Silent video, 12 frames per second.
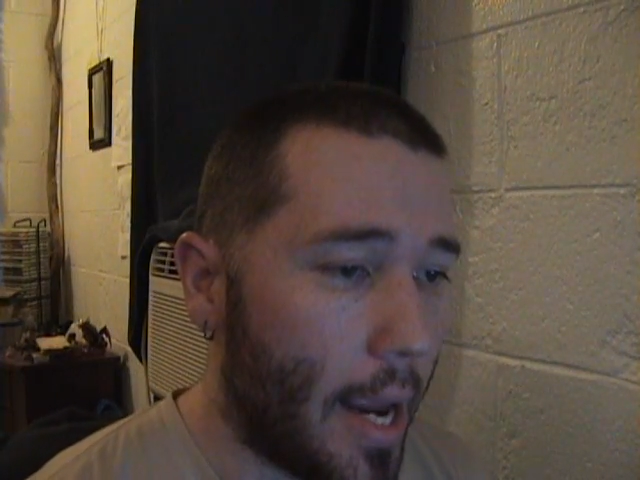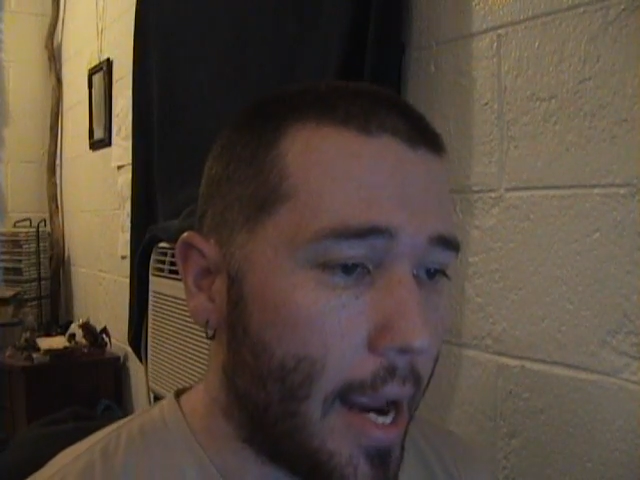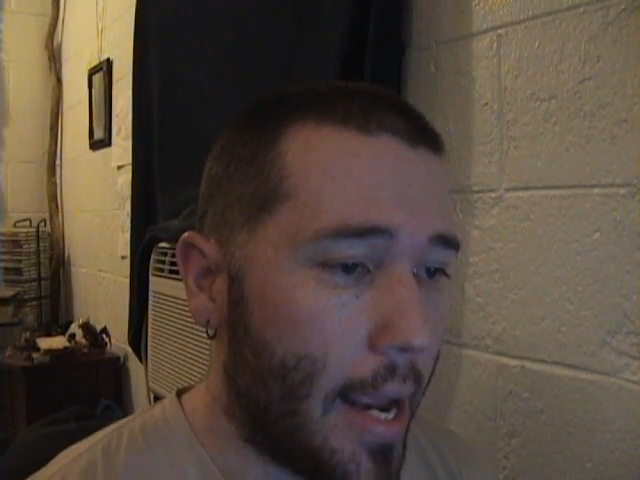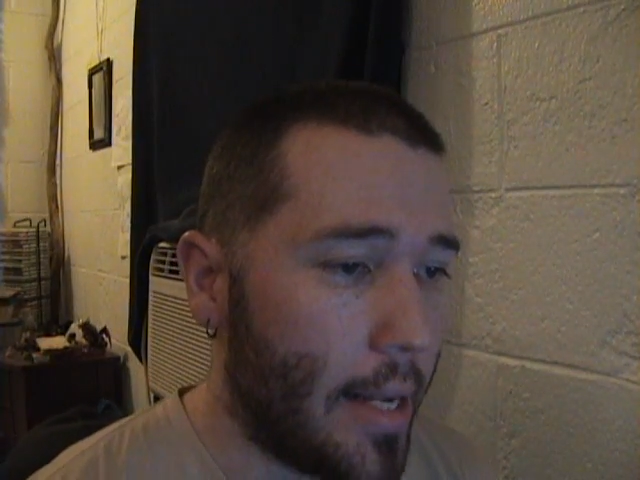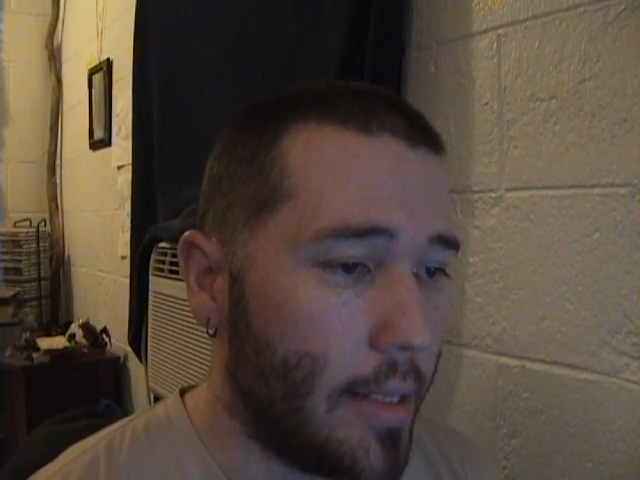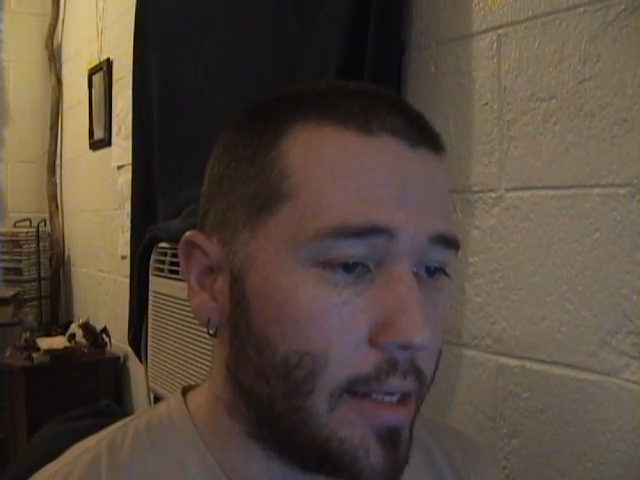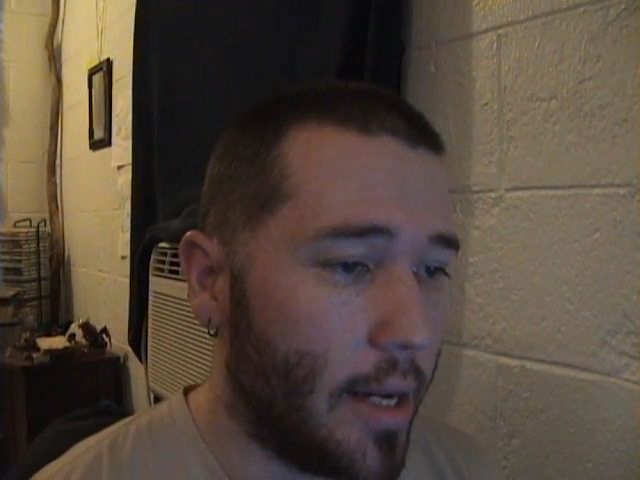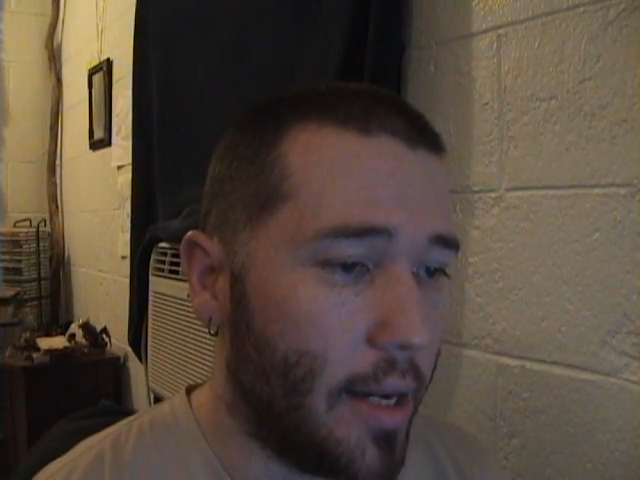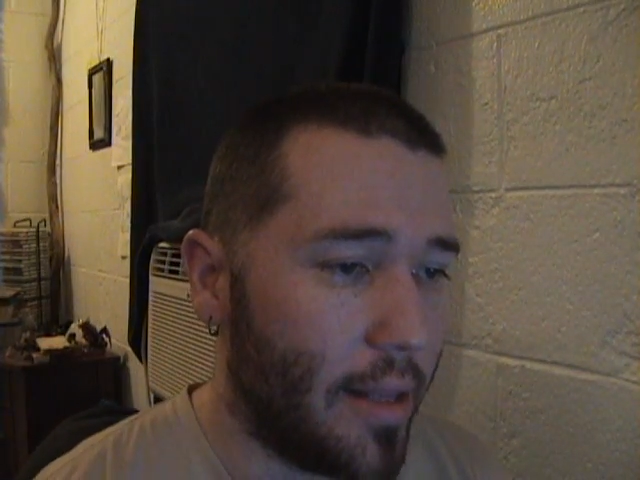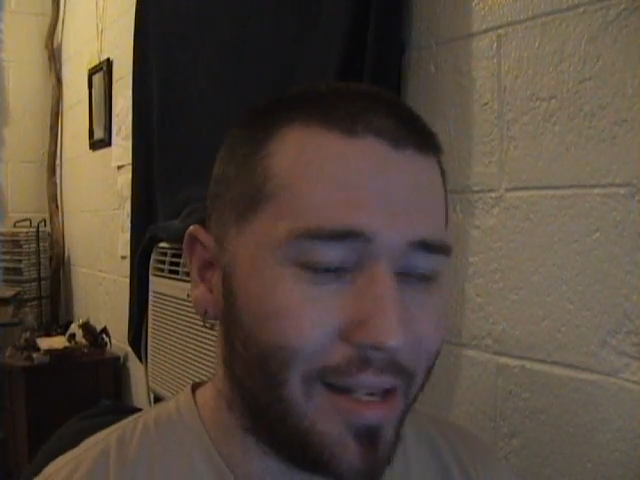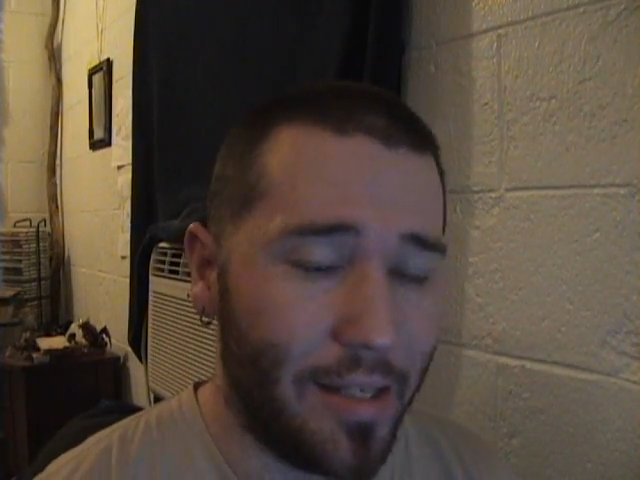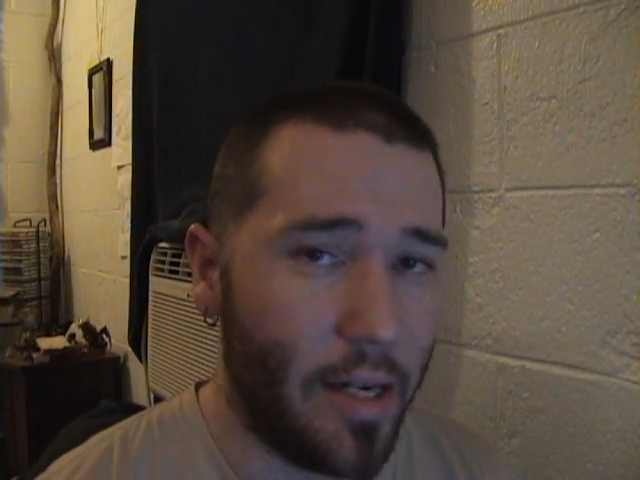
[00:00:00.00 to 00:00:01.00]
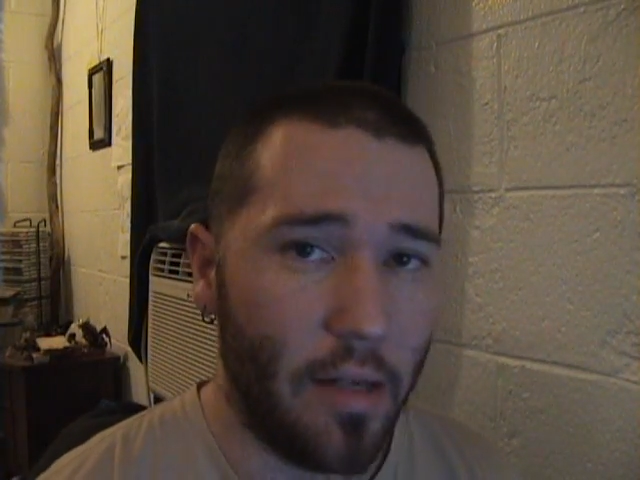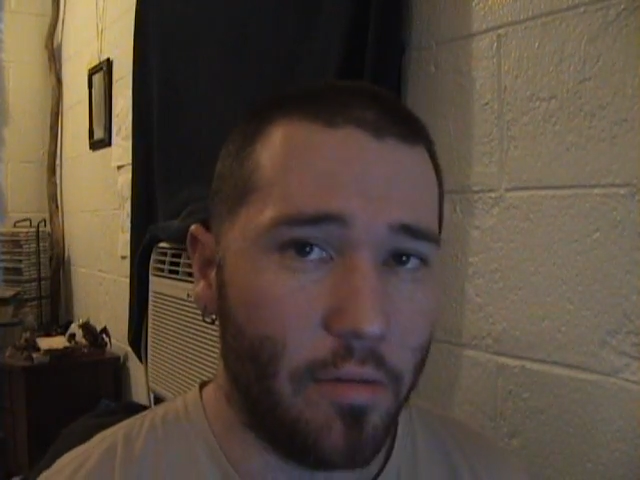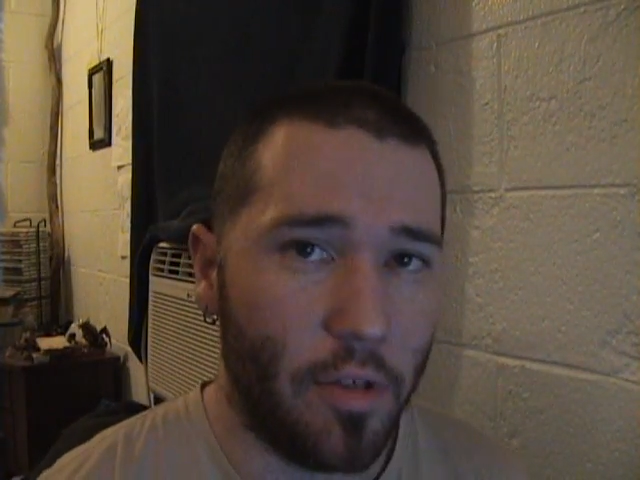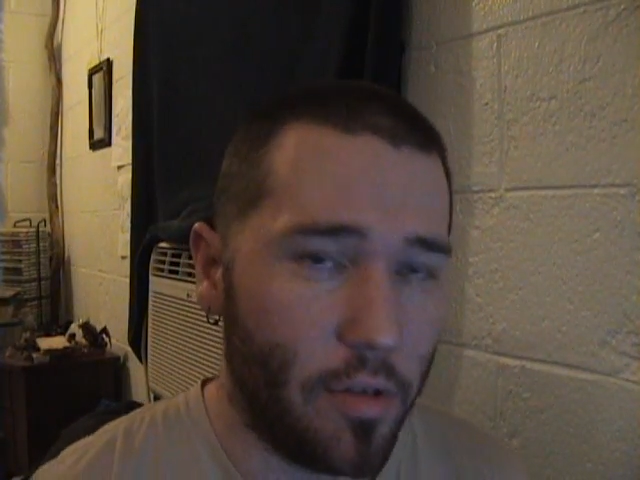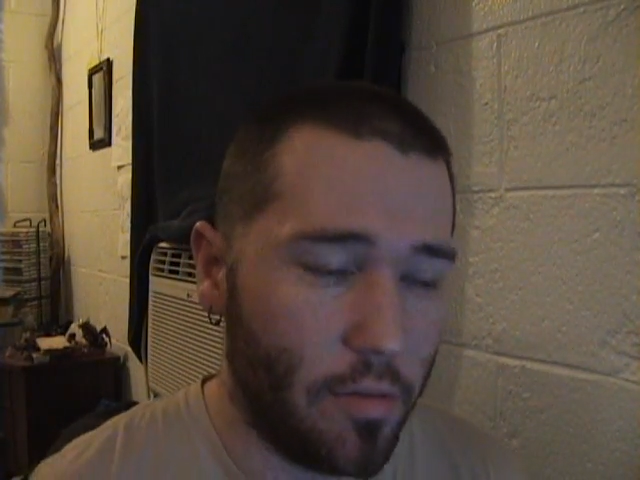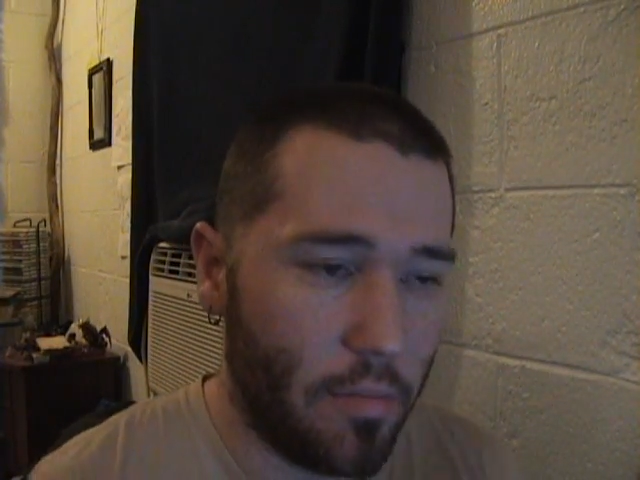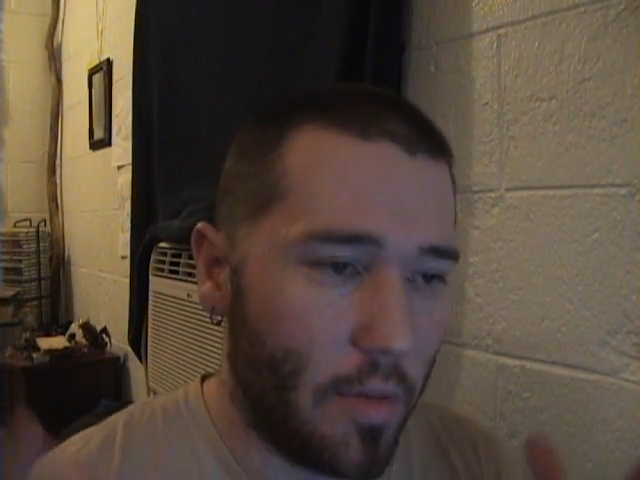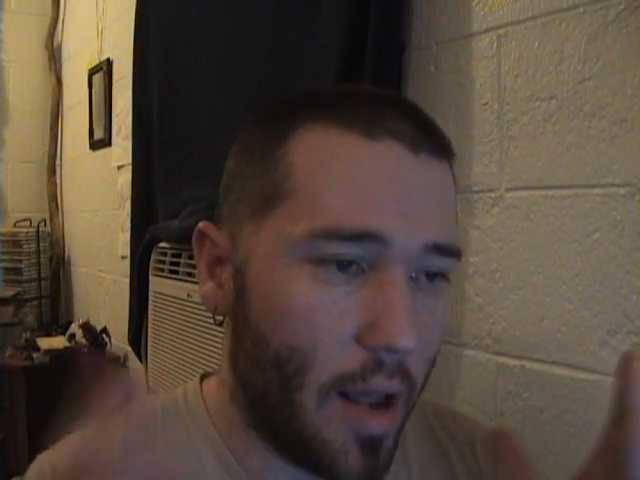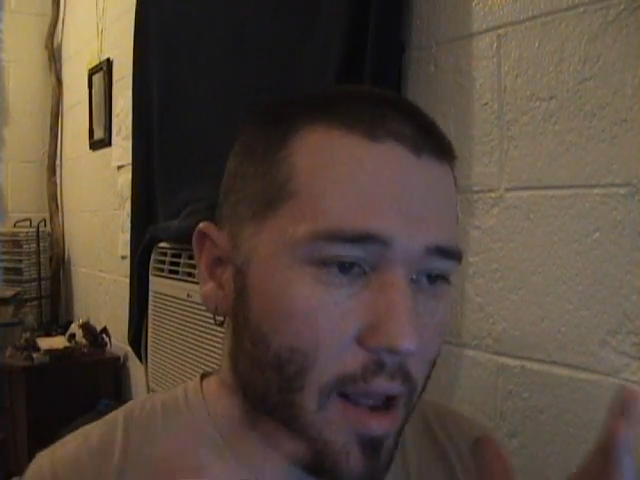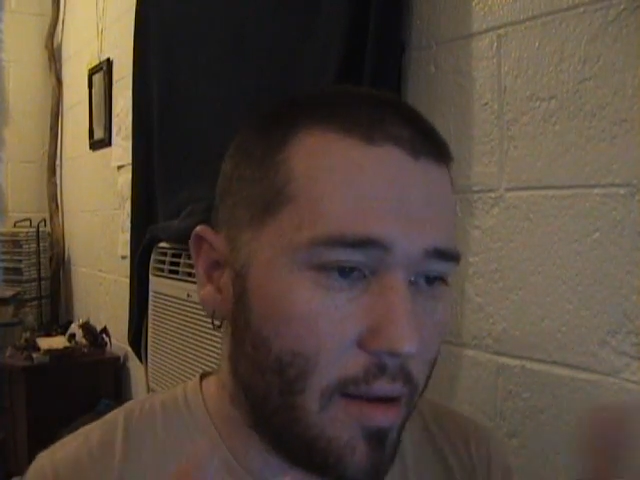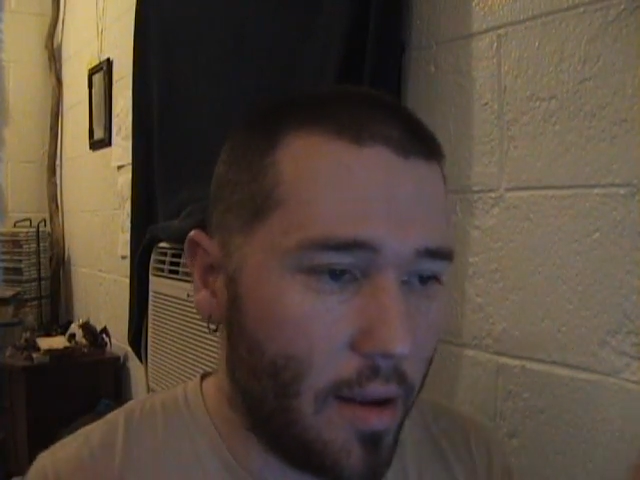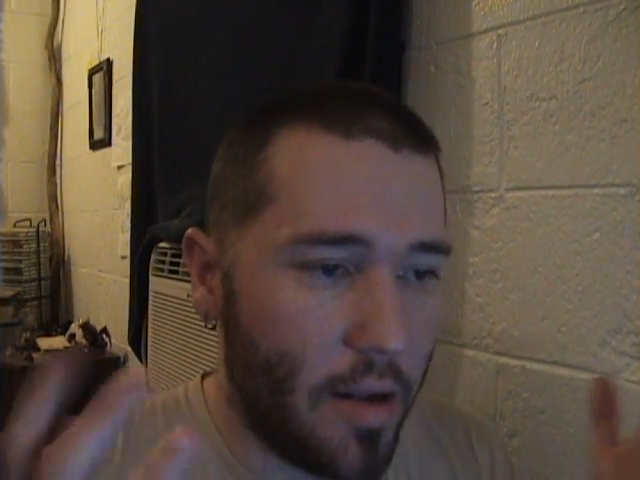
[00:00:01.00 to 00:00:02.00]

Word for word: And uh, that's it. Just I,